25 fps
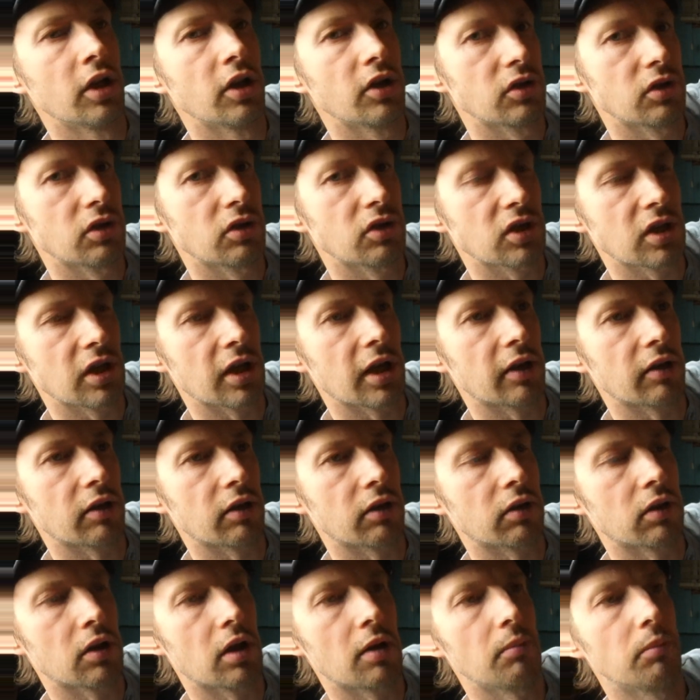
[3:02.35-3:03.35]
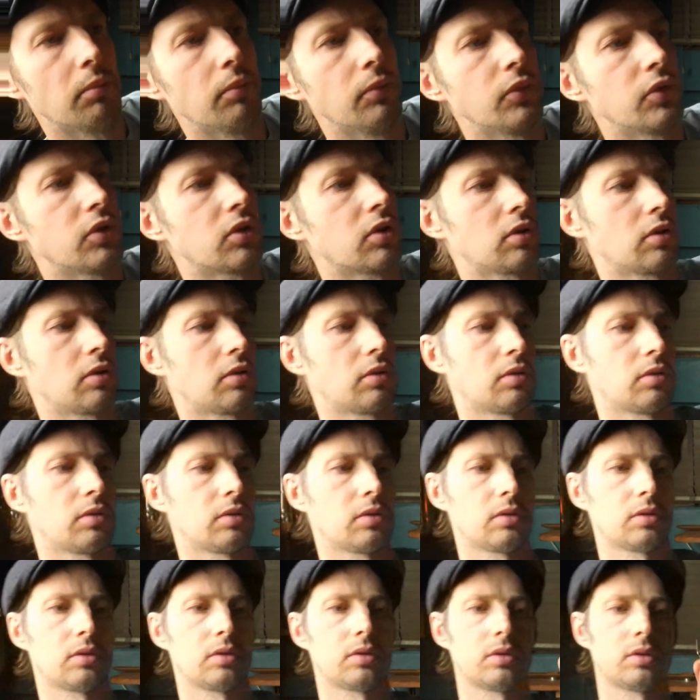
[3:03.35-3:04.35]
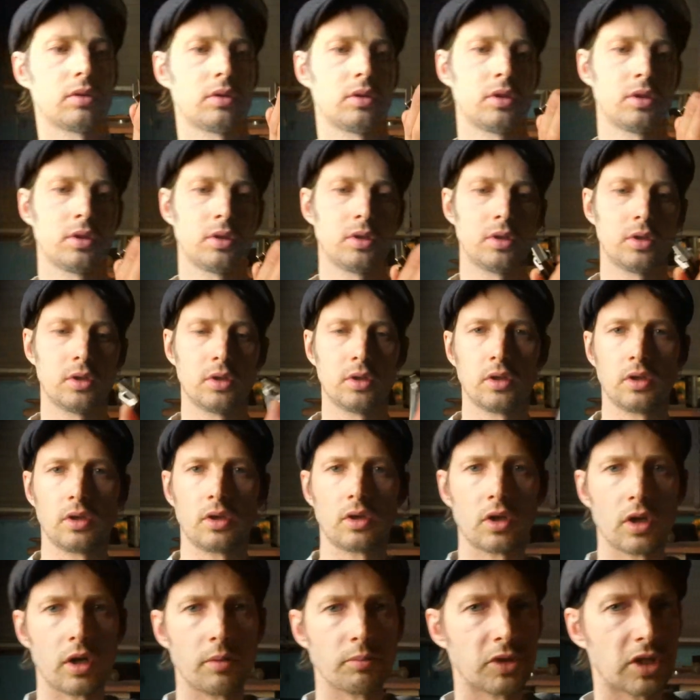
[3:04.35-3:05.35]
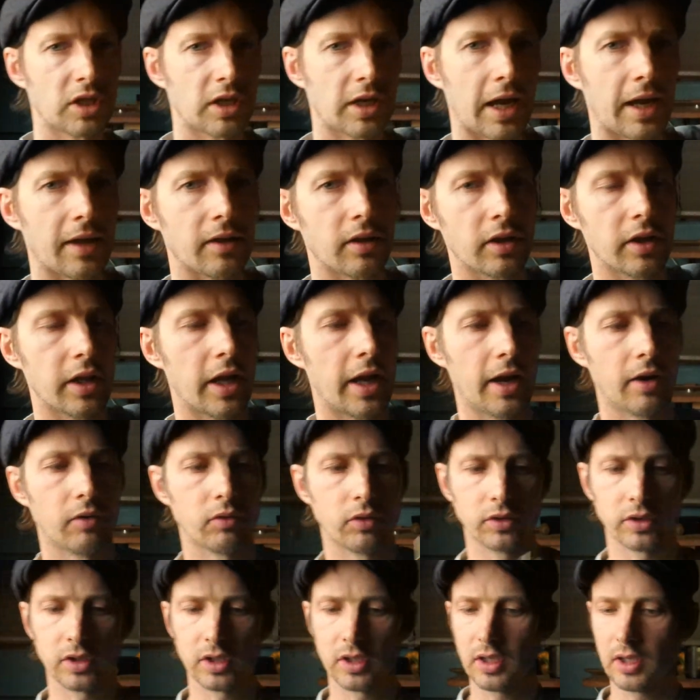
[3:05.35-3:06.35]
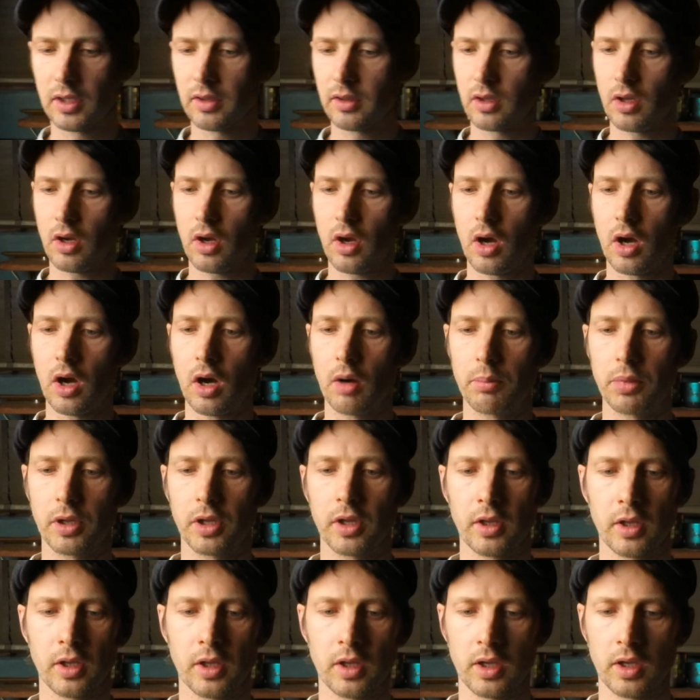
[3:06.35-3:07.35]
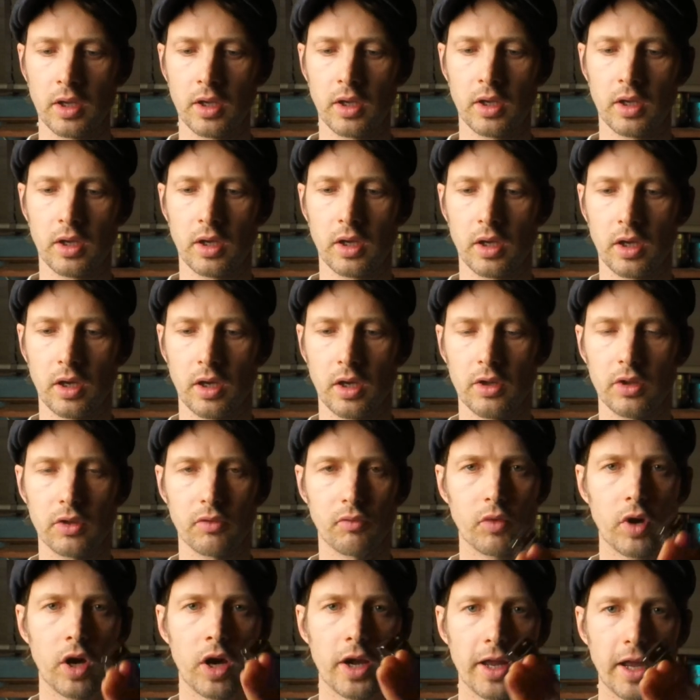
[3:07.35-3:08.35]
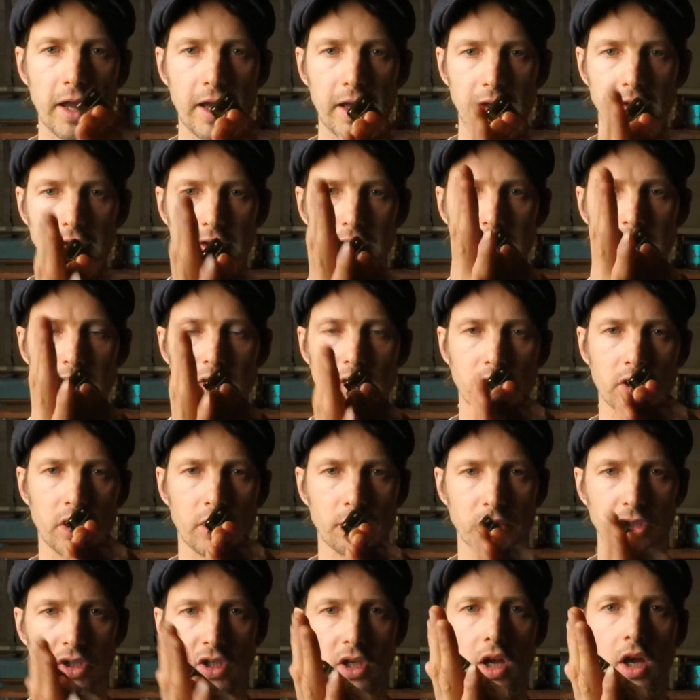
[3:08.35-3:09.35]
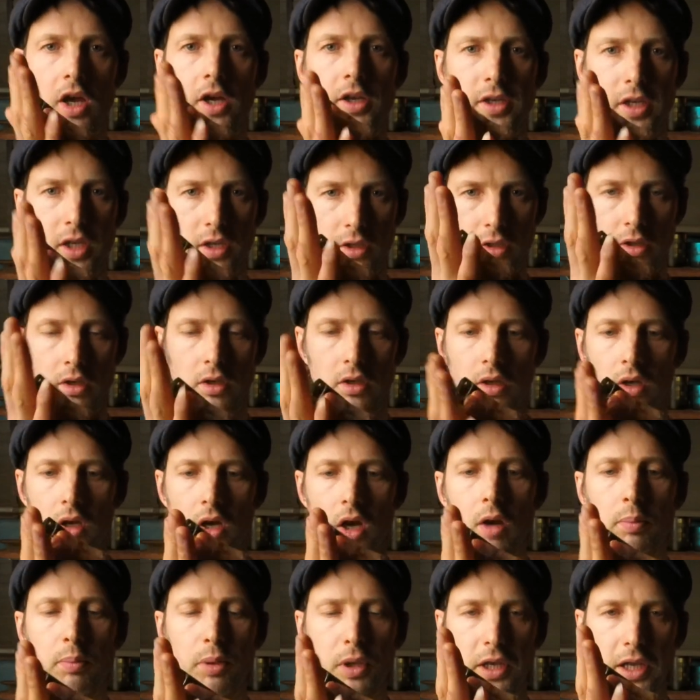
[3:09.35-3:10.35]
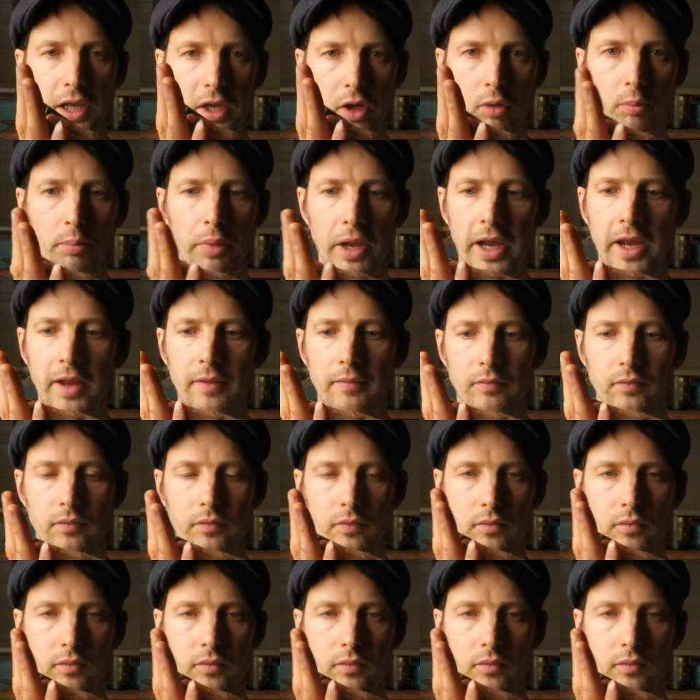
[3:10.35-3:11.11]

So you see how the thumbs come together there underneath the harp, and the right hand ends up sliding up a little bit,